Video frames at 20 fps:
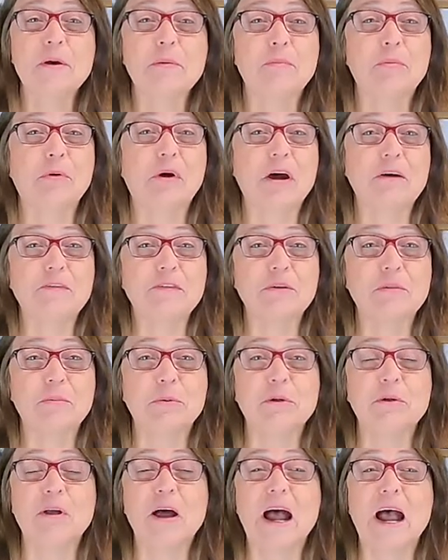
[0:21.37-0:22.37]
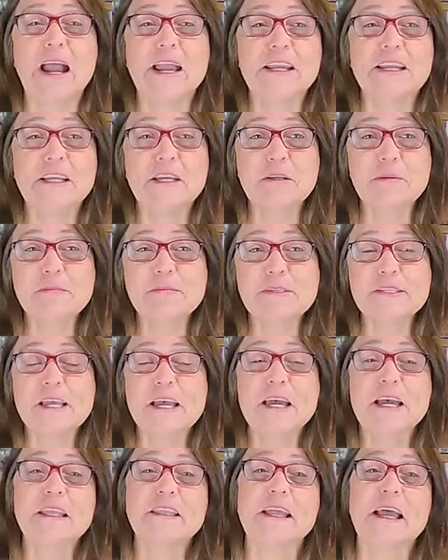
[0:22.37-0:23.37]
profitable items
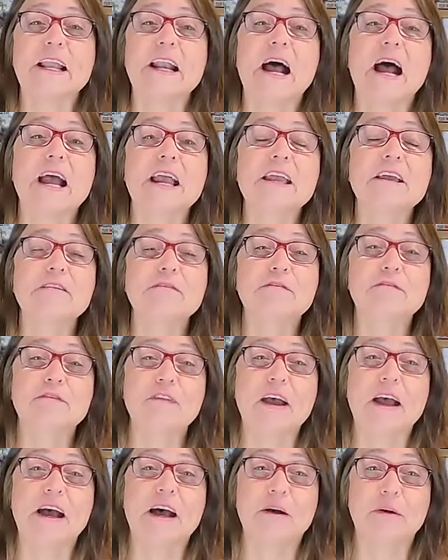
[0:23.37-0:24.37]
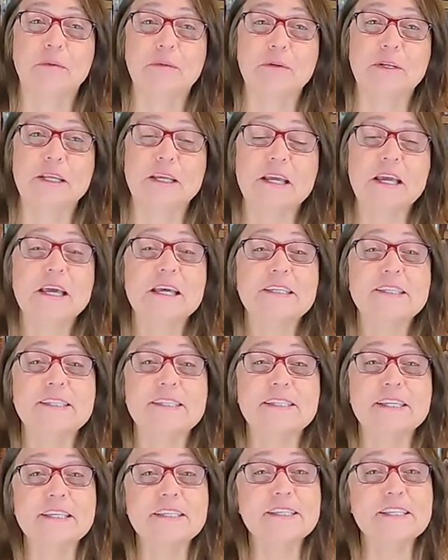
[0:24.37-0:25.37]
that I have found
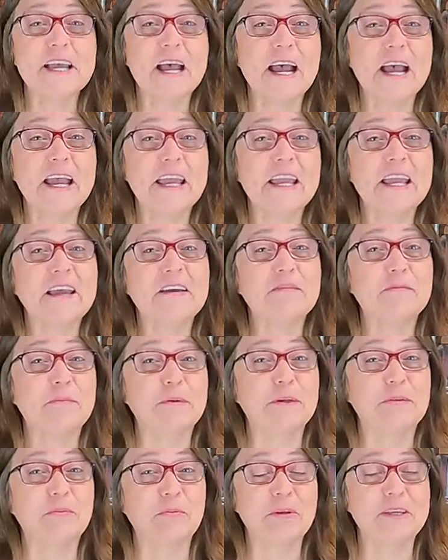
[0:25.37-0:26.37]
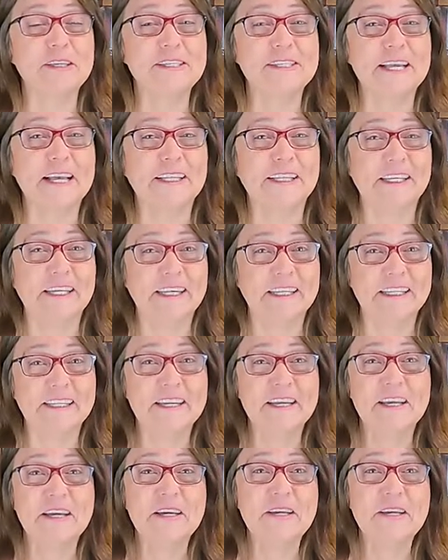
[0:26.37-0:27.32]
since I have been reselling.